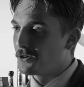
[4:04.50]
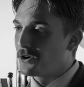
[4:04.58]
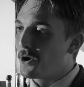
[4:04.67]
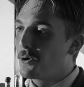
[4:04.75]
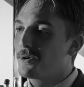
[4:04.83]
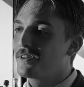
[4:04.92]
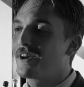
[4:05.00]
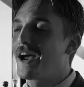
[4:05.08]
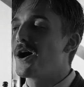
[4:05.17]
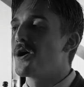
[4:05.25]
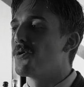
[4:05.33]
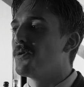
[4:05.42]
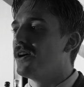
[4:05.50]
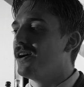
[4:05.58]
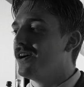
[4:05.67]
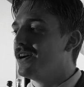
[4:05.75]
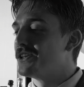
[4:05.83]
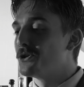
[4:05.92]
know
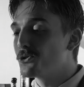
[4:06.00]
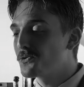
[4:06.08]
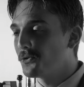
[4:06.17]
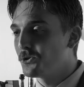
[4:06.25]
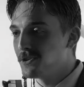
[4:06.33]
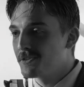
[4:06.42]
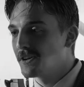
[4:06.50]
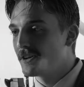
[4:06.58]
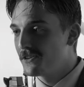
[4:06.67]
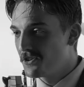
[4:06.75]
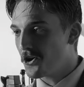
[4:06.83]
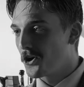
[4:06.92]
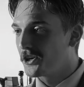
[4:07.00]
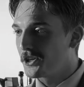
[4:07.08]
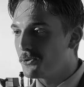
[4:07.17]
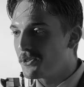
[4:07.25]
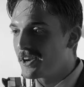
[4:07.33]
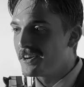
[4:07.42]
how useful you could
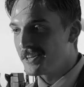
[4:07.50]
argue that it